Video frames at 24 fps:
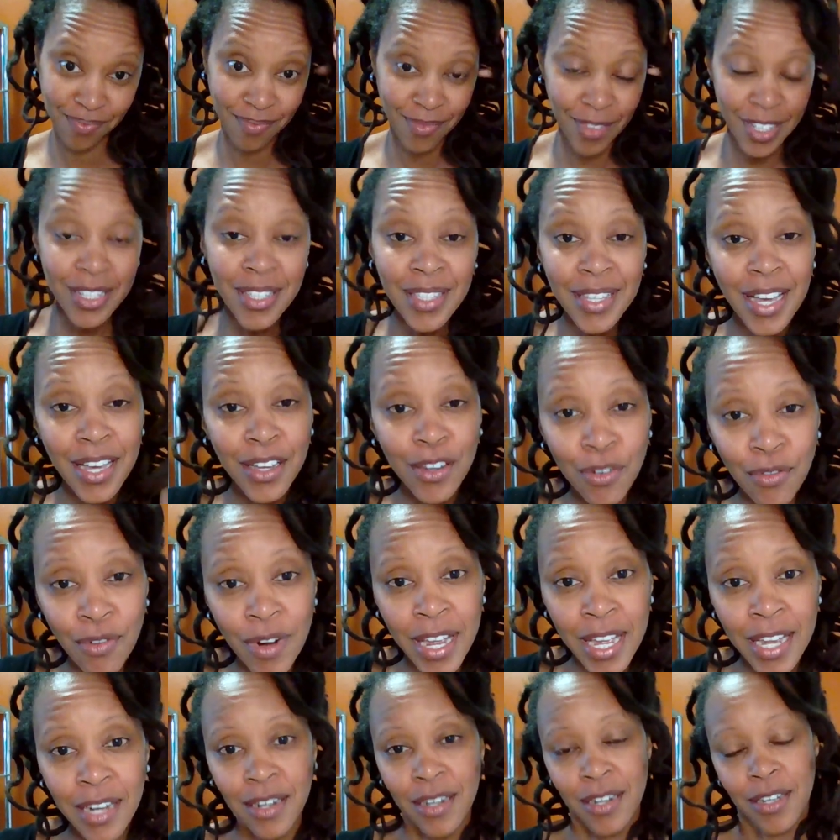Isn't that
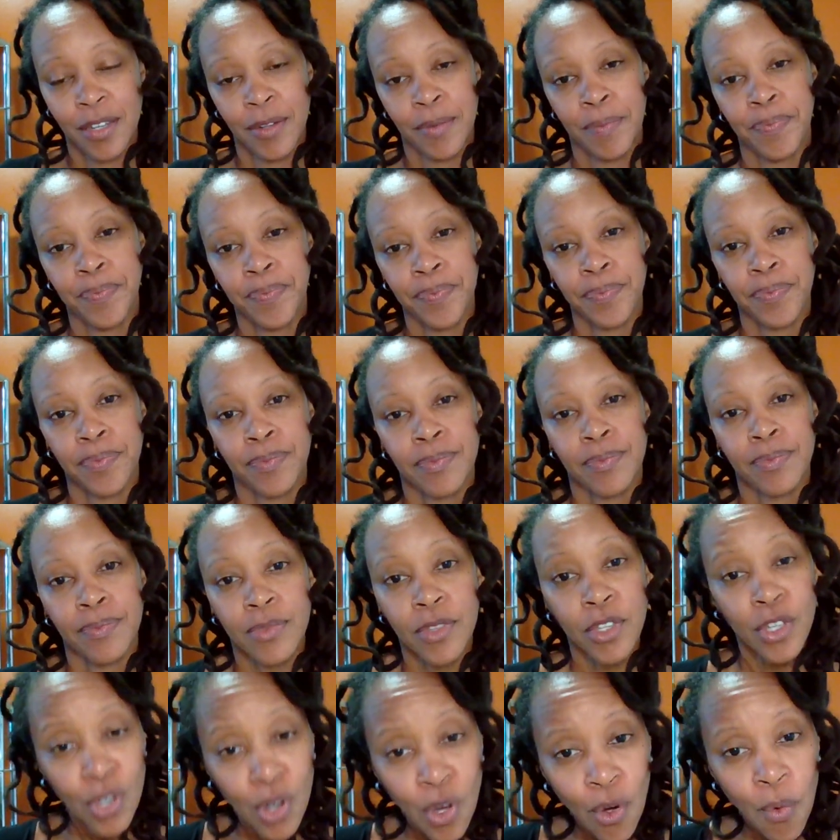great?
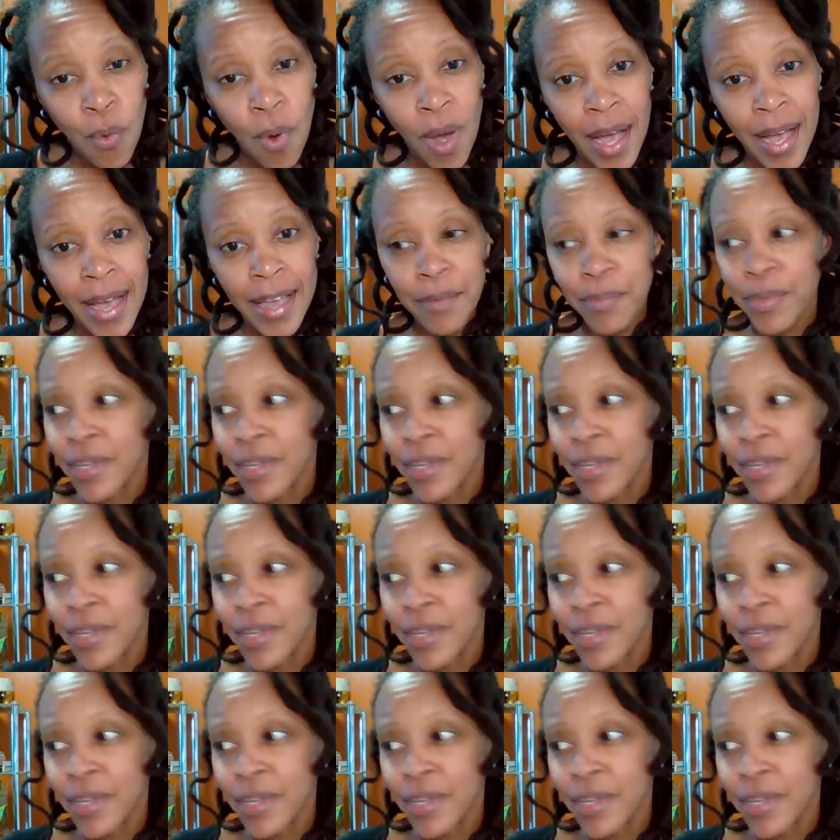You know why?